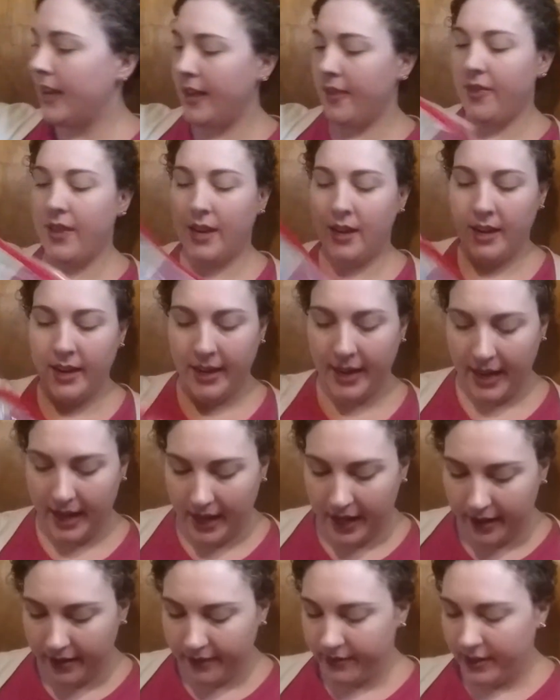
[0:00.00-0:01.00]
And then I
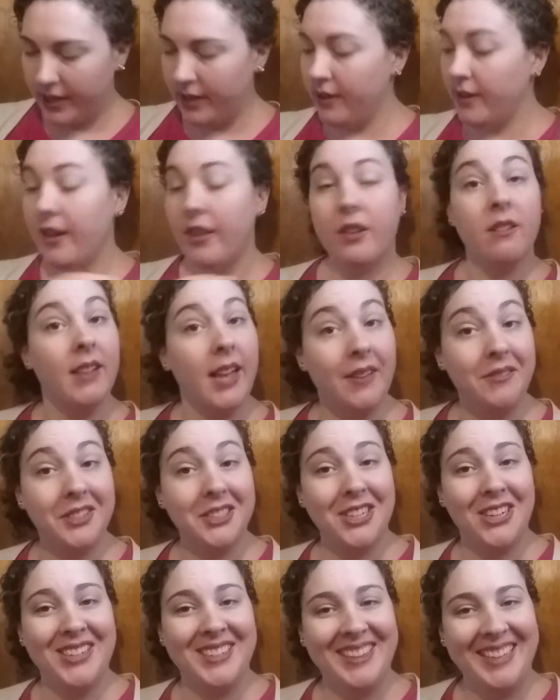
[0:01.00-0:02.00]
have another
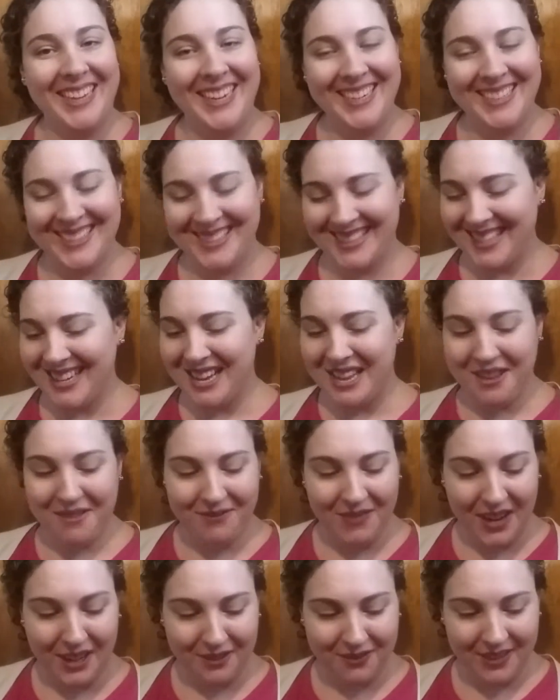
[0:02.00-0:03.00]
lavender and lace
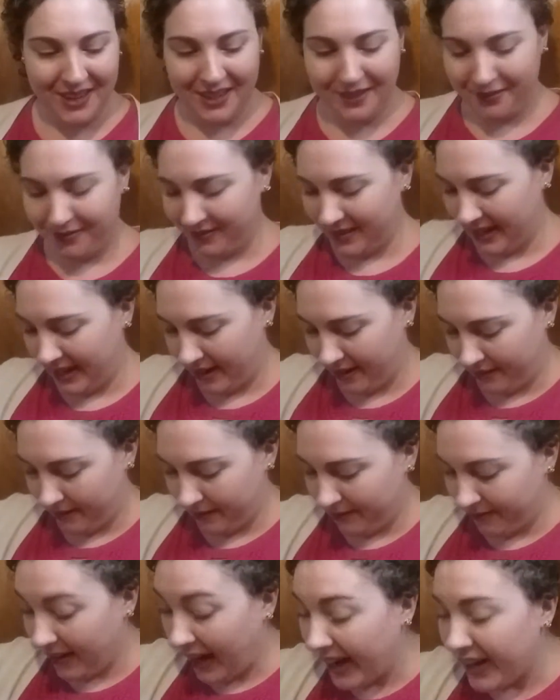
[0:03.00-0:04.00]
Firefly
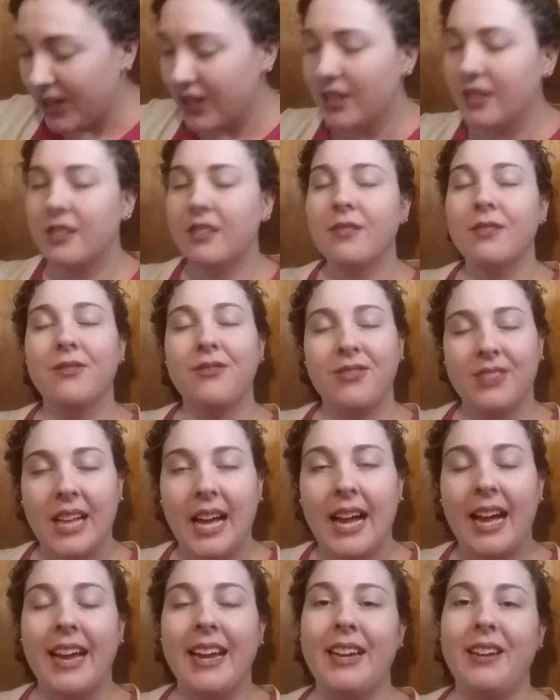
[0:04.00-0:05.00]

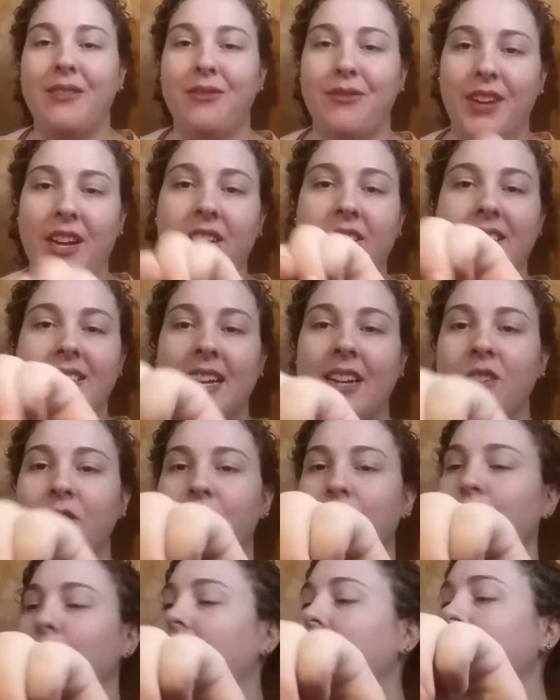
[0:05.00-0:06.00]
Fairies. I
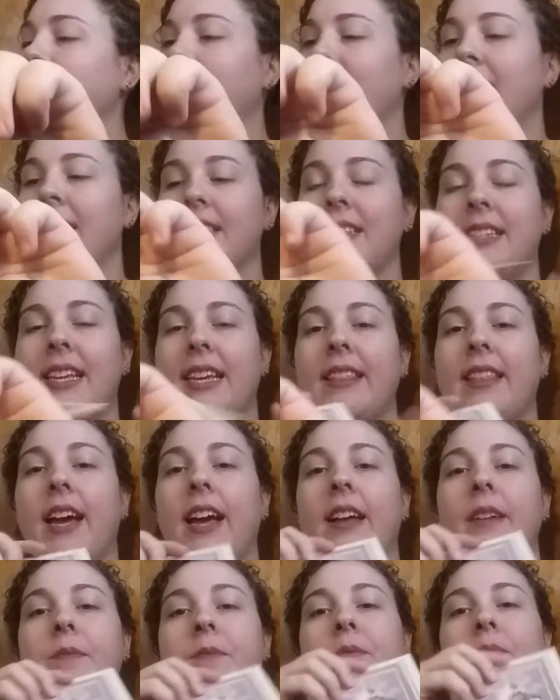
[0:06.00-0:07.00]
don't know why I cannot say
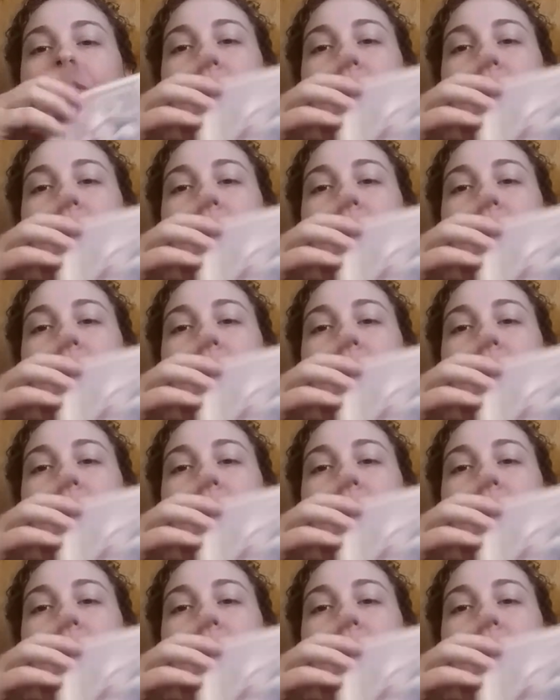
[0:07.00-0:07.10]
that.